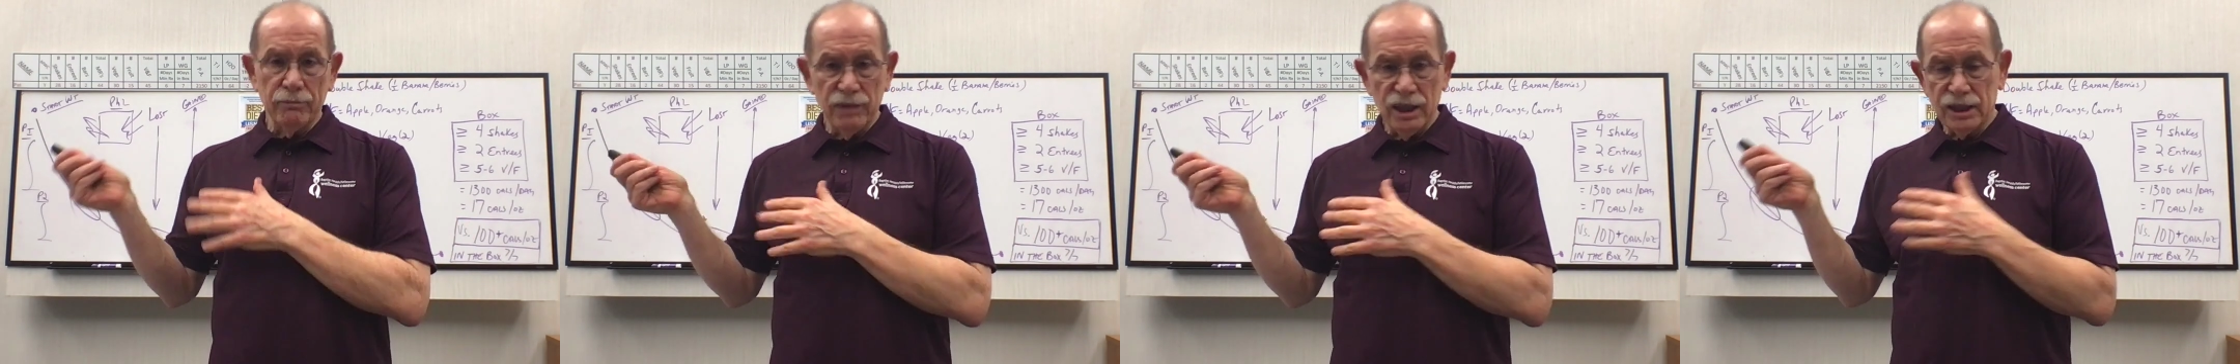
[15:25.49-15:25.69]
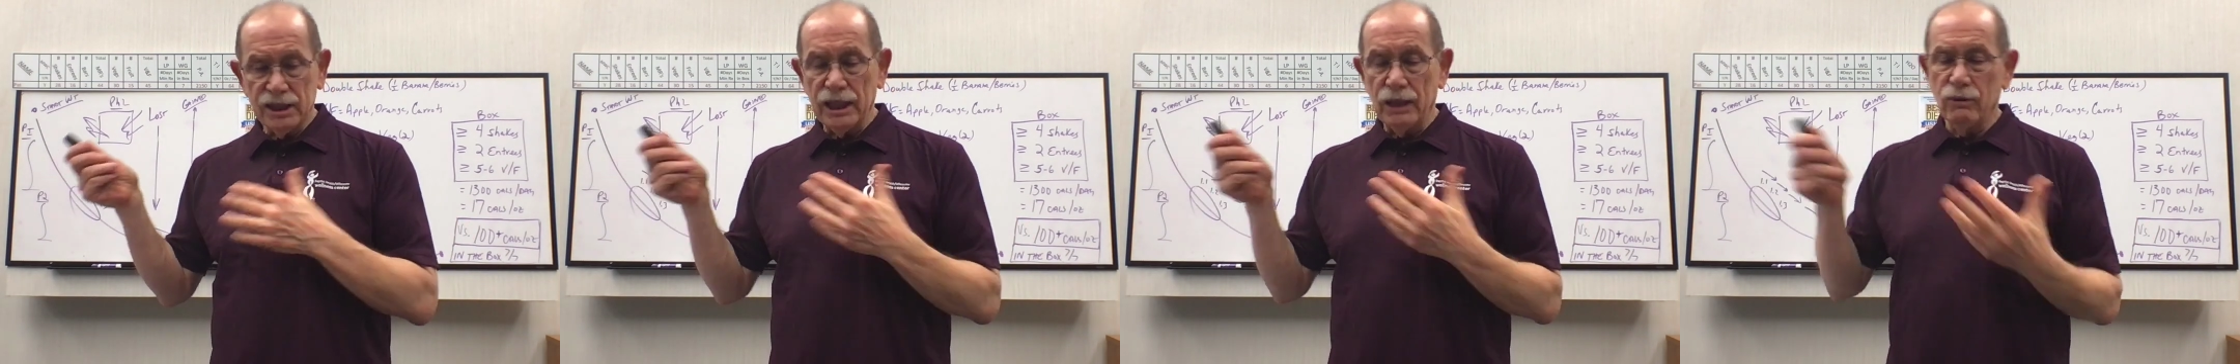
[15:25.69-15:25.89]

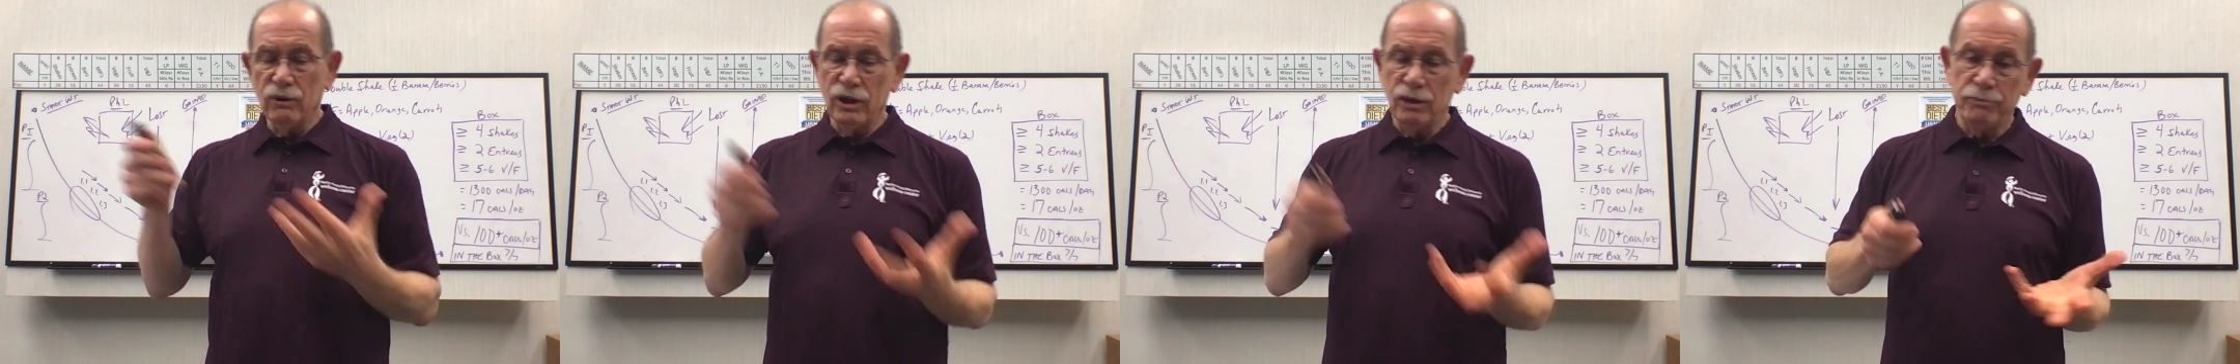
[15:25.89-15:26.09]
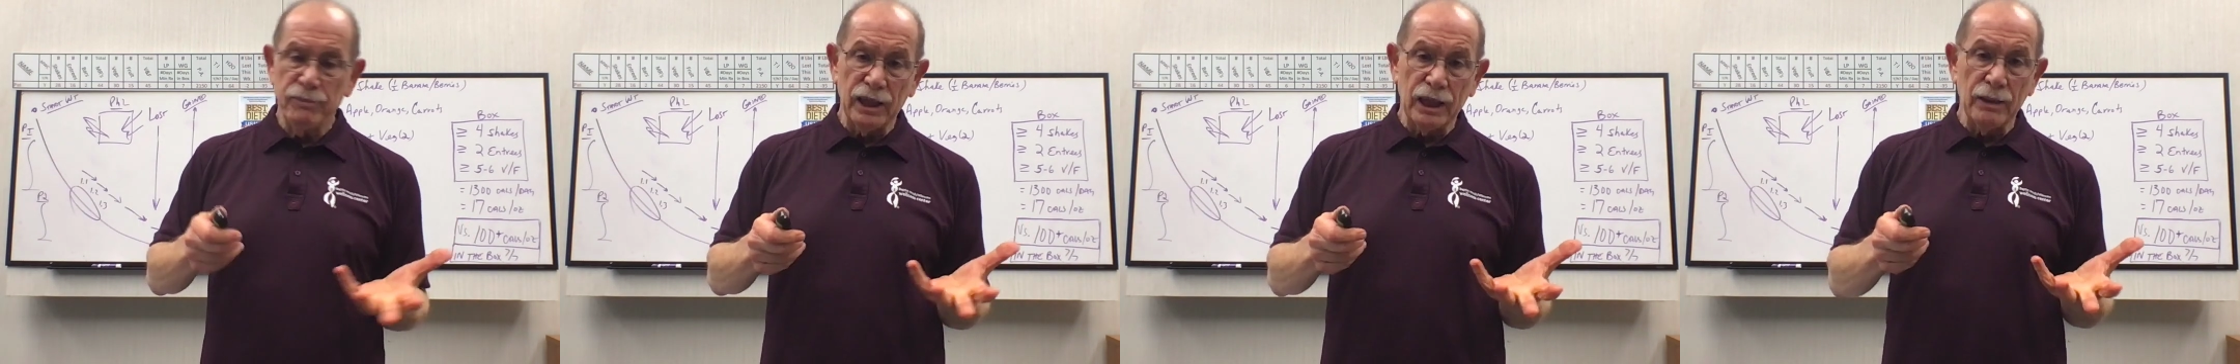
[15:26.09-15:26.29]
but they
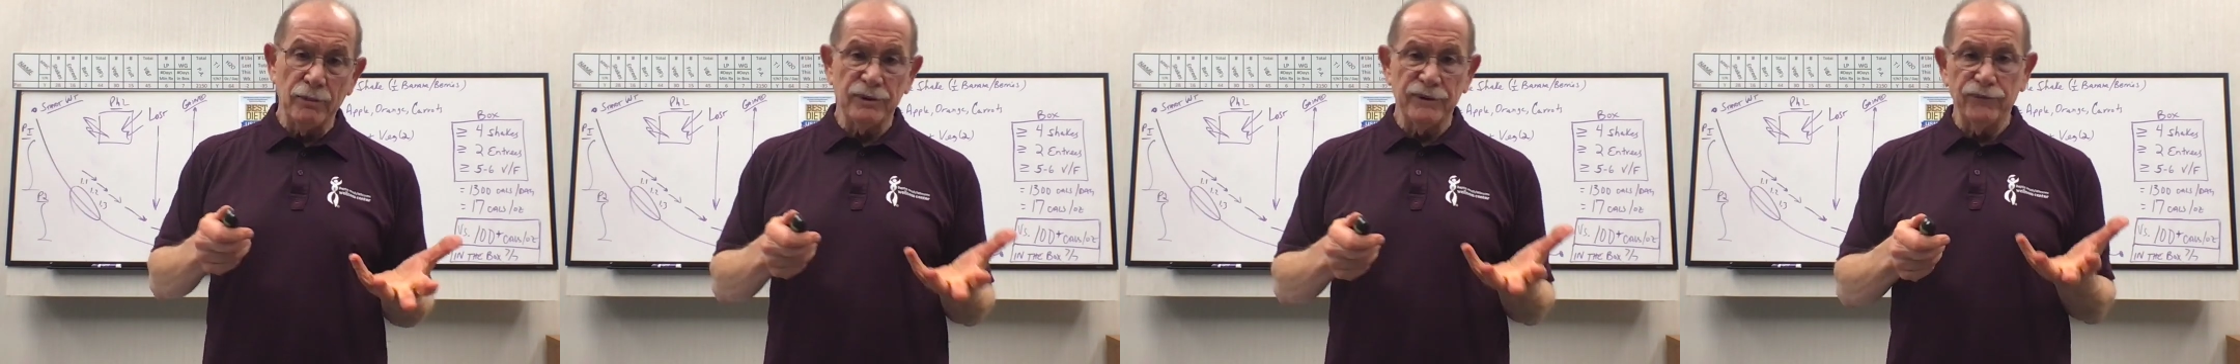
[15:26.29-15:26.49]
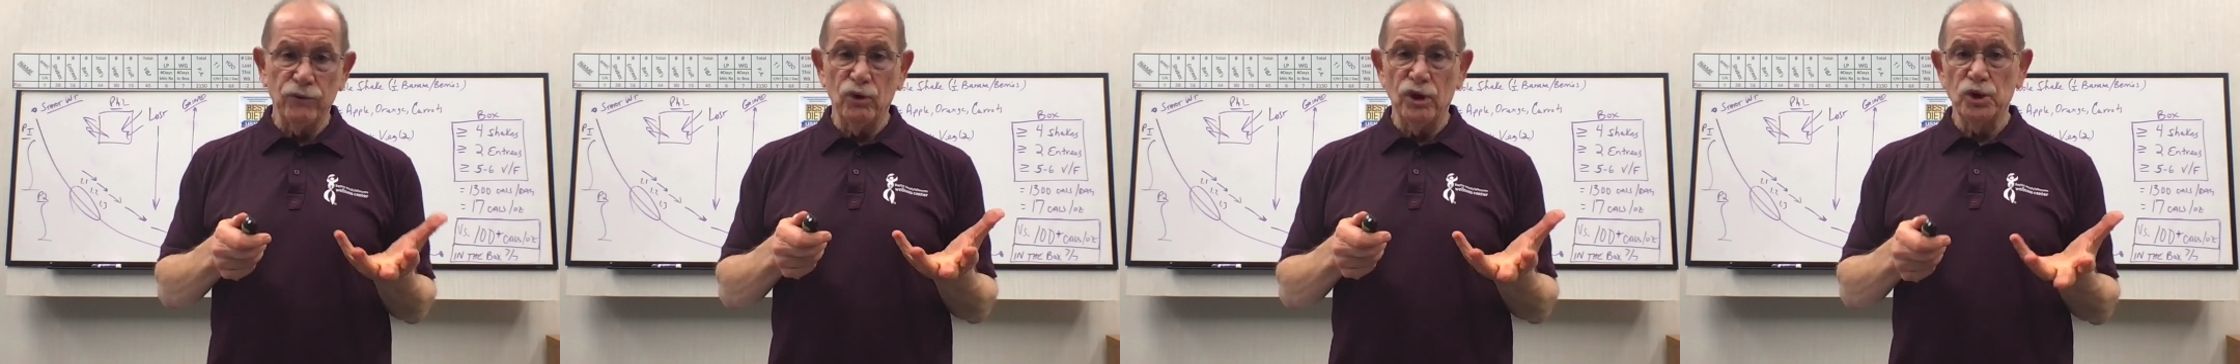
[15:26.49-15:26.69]
were picking up
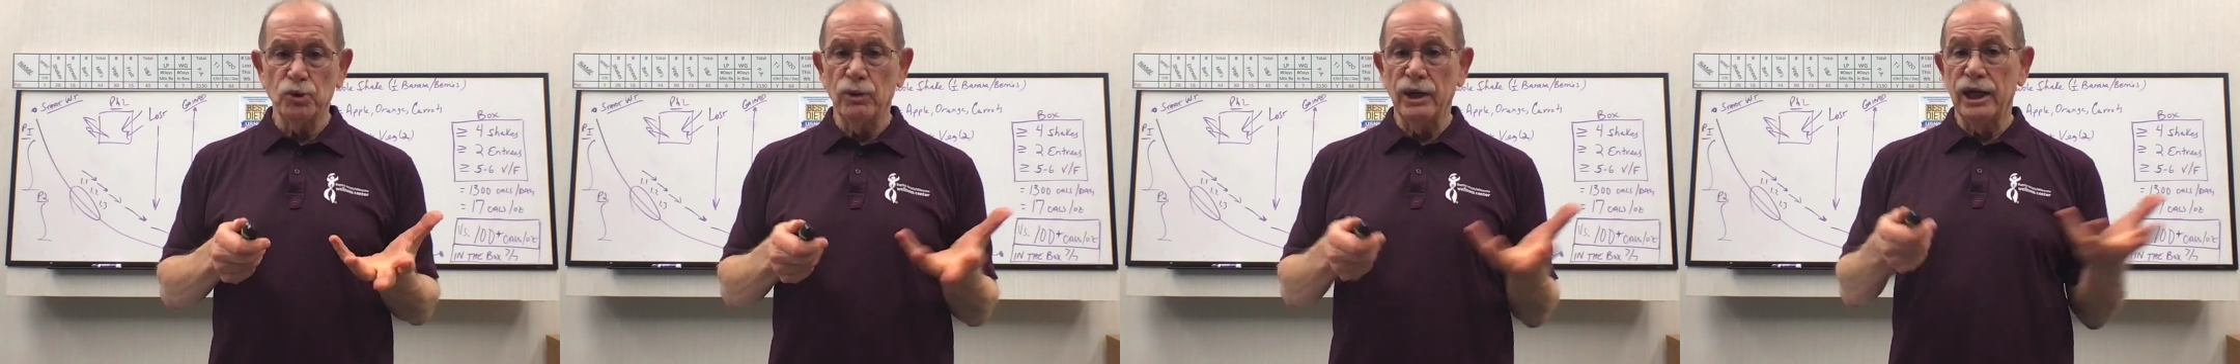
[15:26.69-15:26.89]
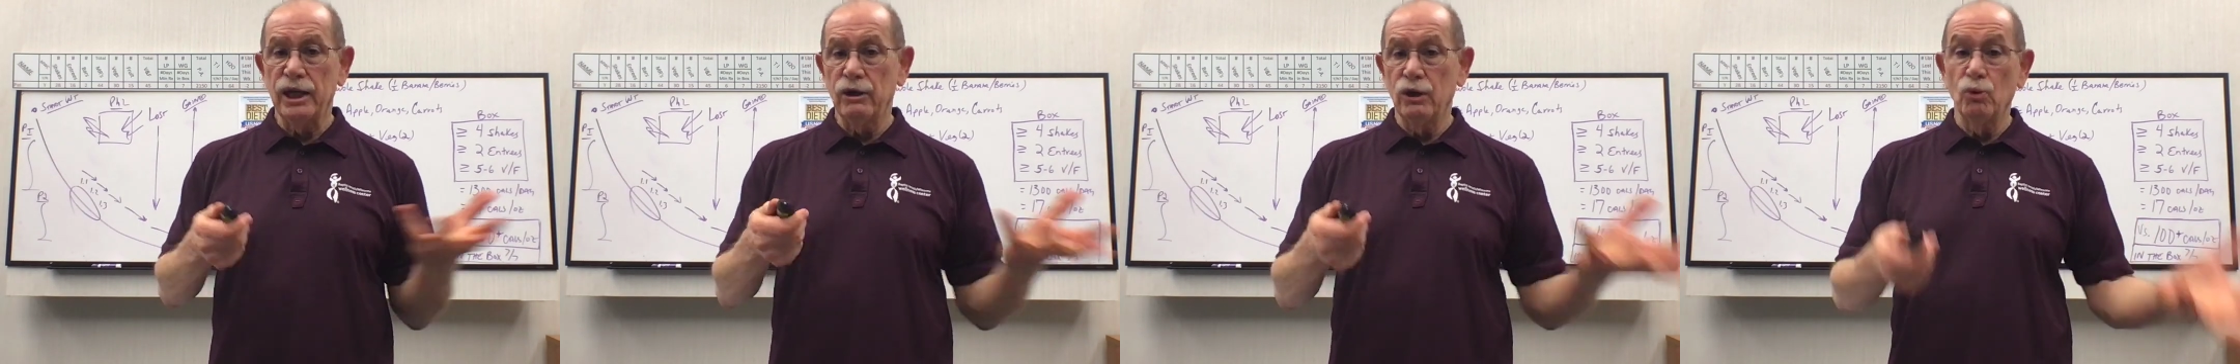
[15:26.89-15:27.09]
the food each
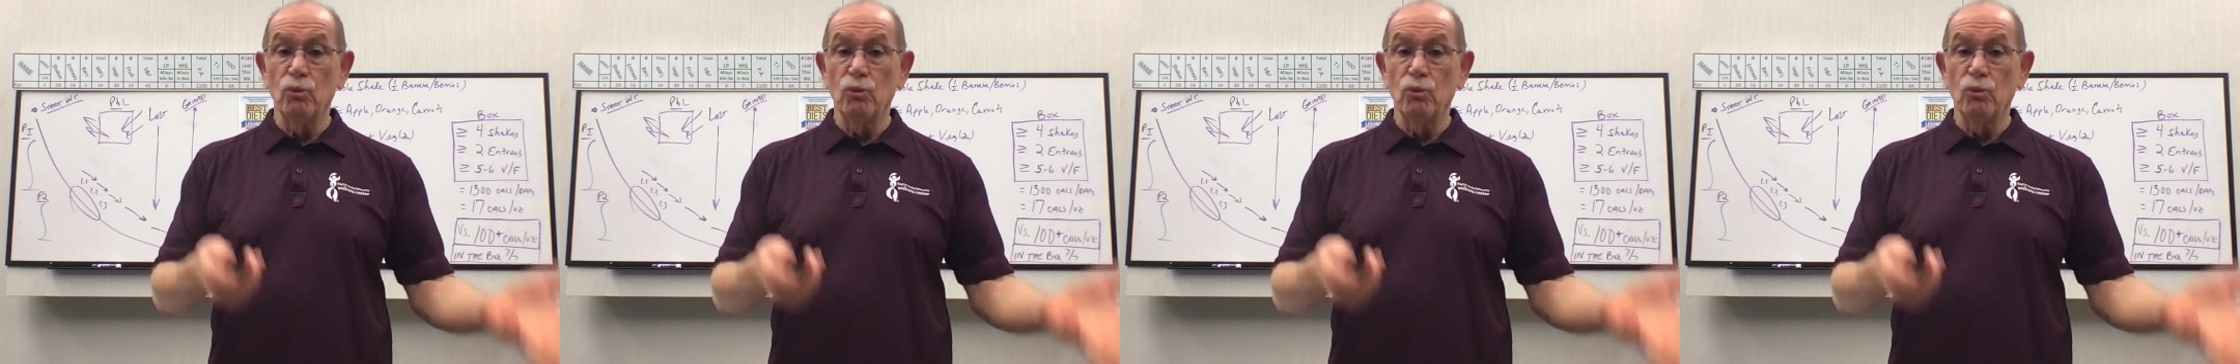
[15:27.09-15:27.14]
week here